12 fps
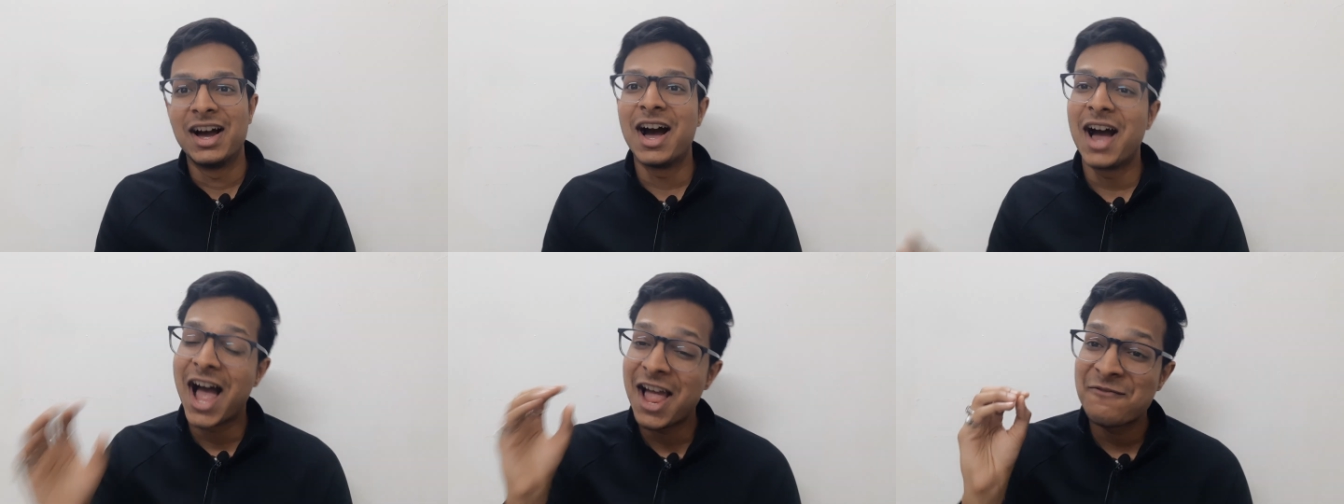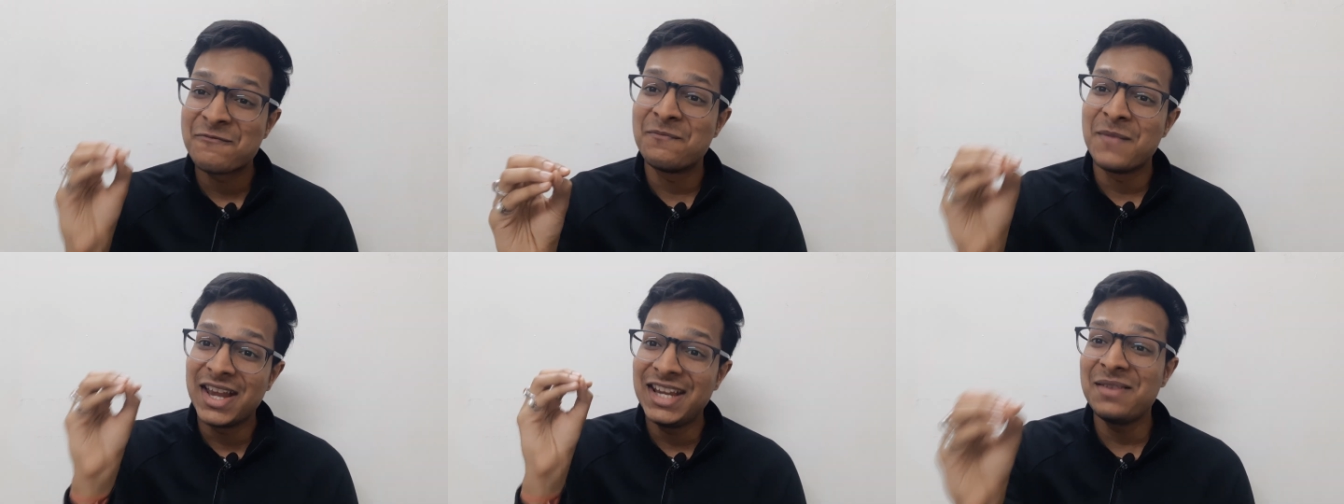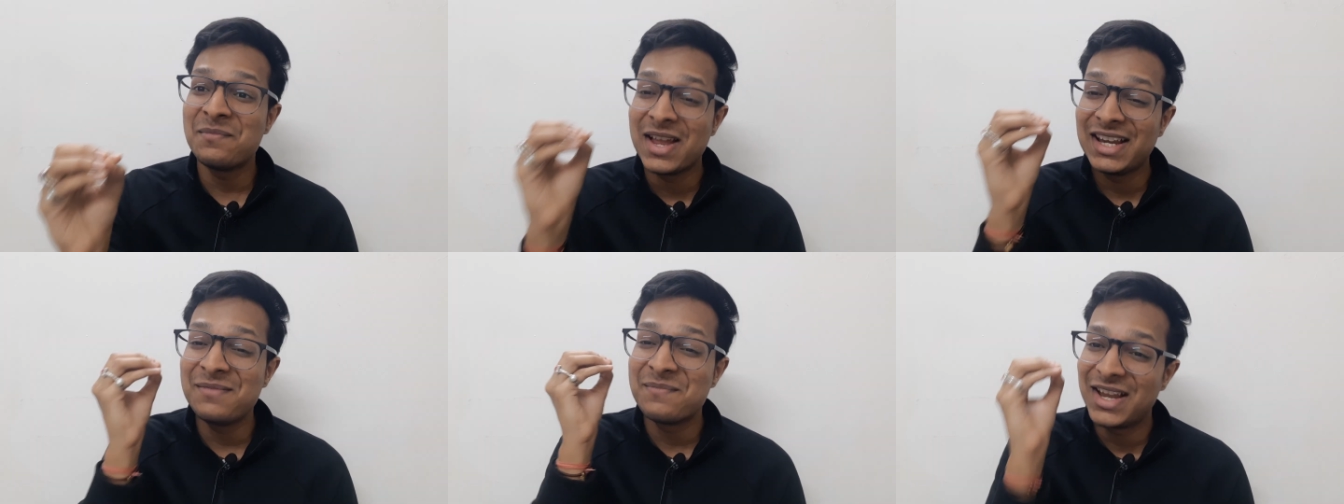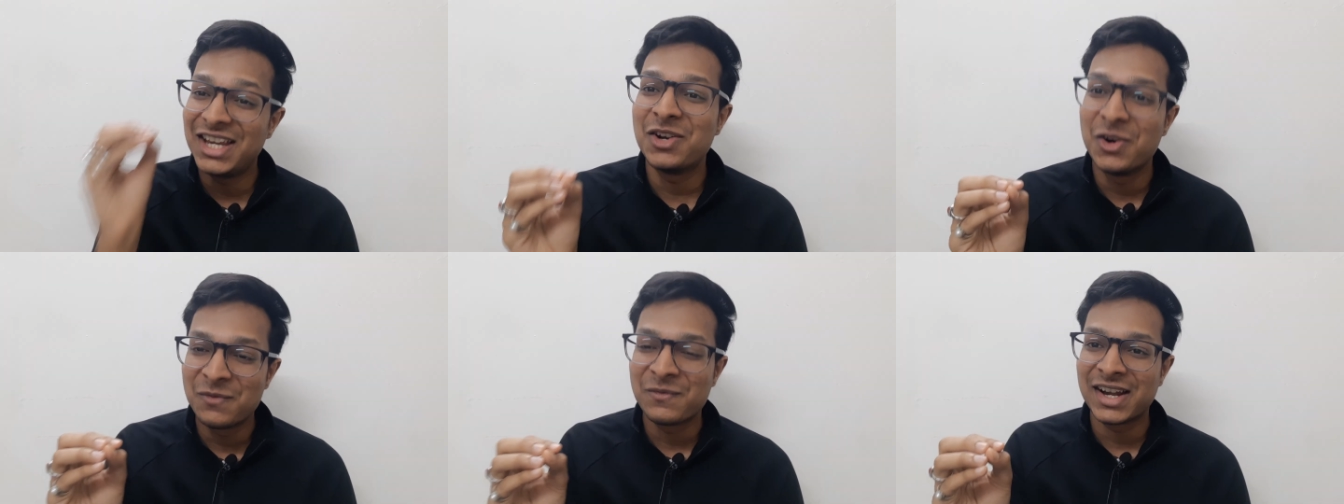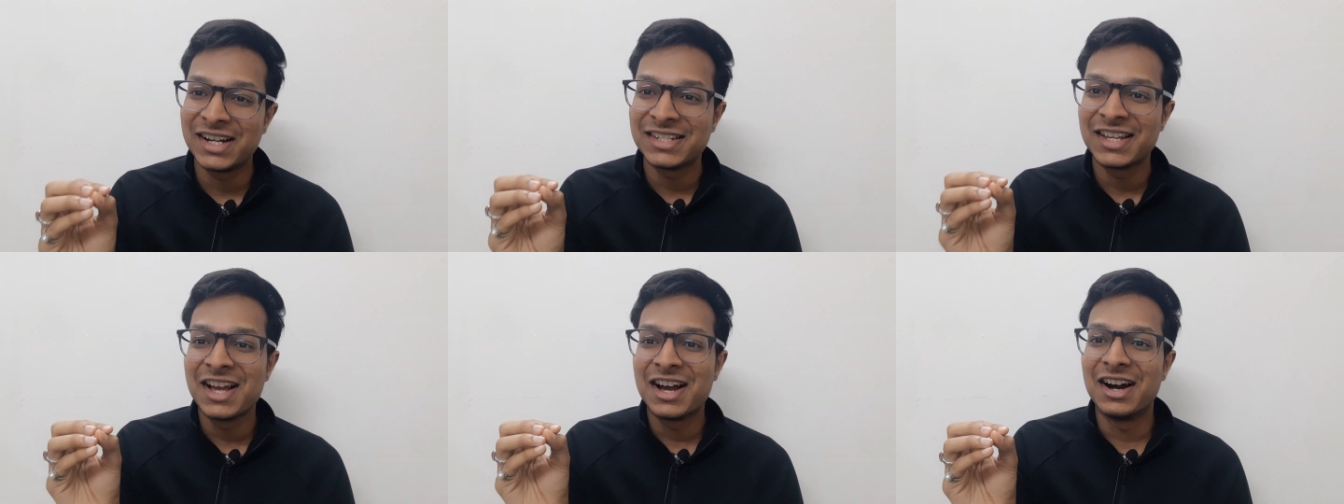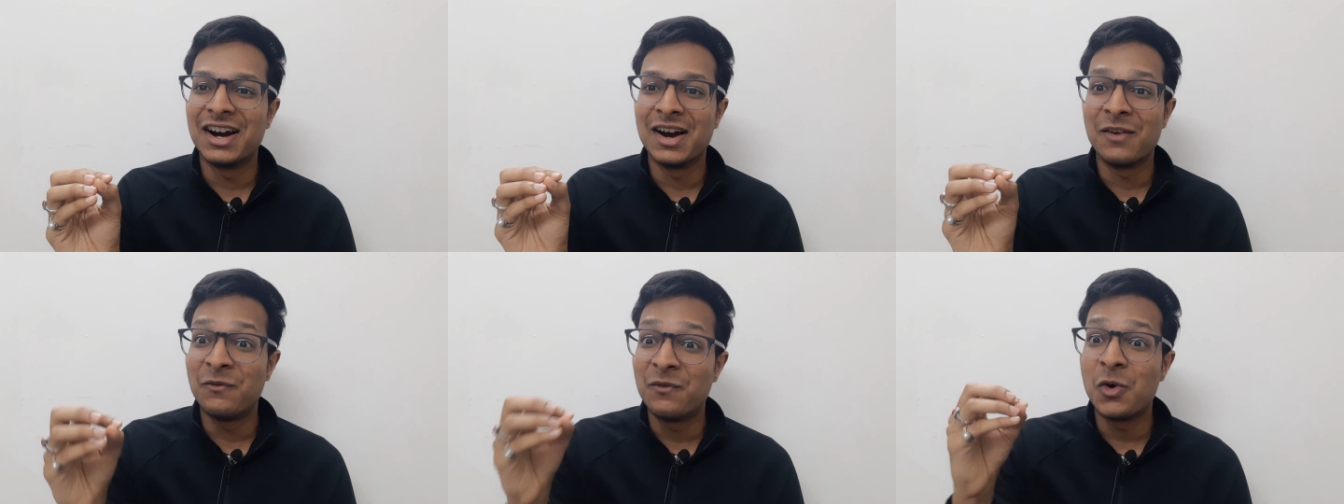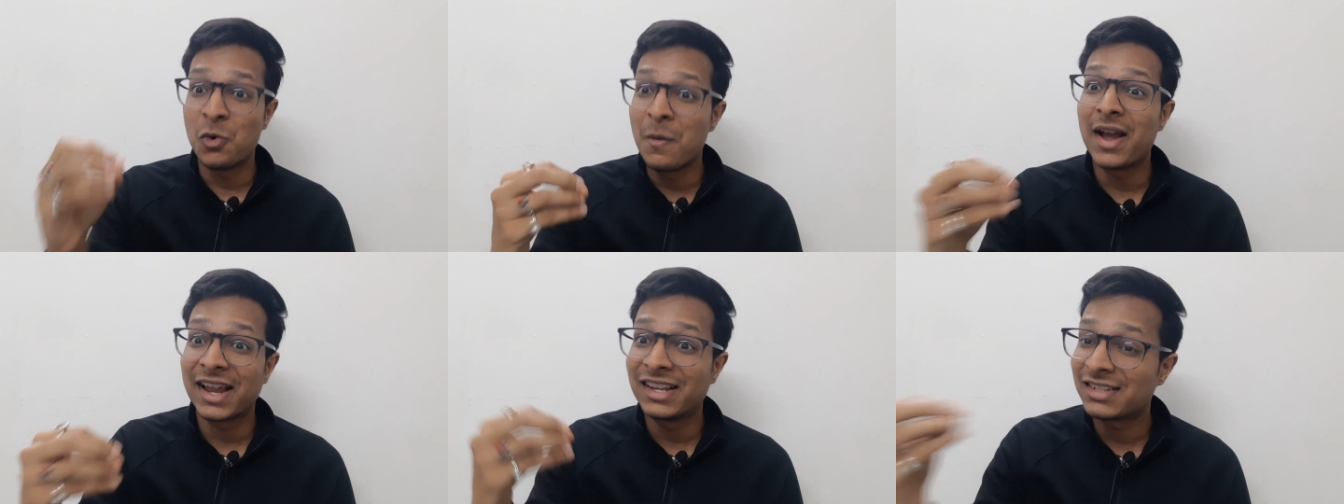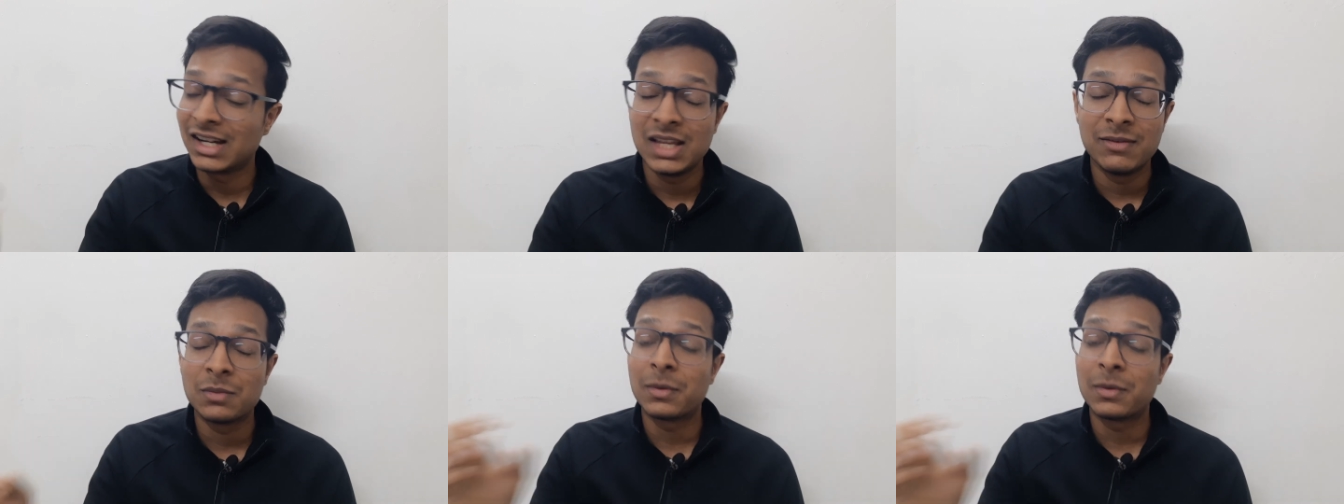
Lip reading: I have many, many, many good friends whom I can study with,